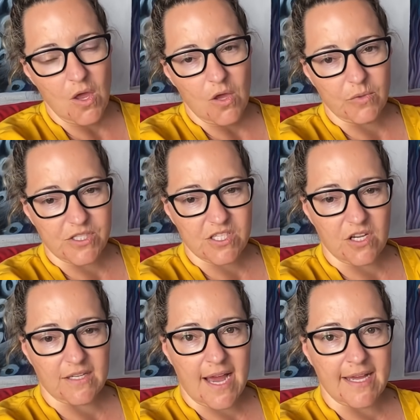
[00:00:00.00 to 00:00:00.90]
which is
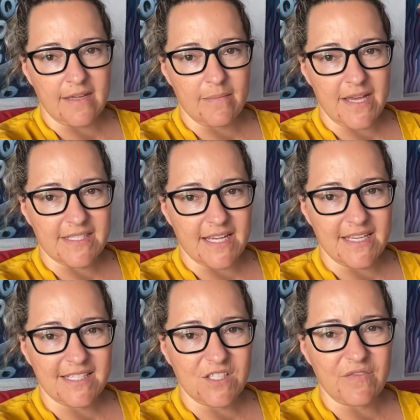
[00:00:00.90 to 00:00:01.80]
called
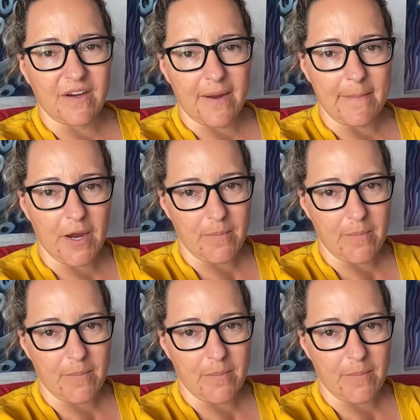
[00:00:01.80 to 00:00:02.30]
IMSS, it's very bare